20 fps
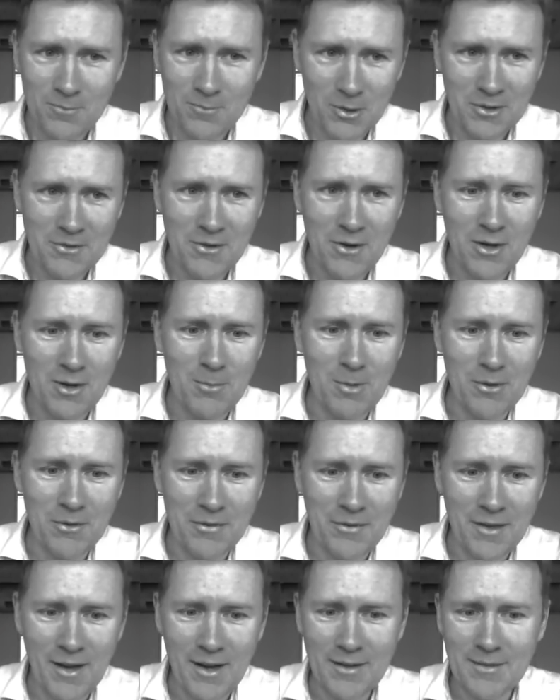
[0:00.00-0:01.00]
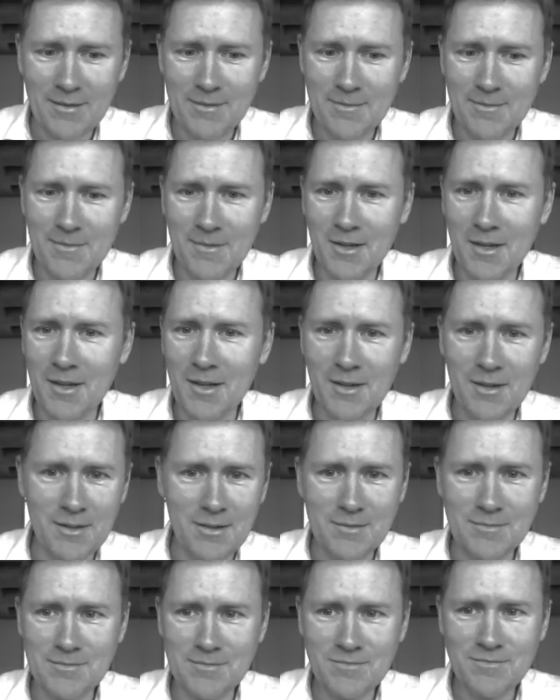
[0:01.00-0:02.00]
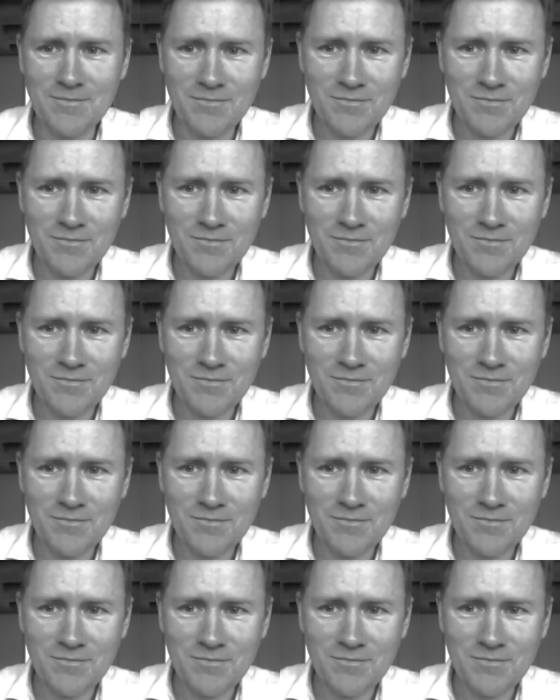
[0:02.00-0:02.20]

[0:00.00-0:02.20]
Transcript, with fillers: want to talk about that, um,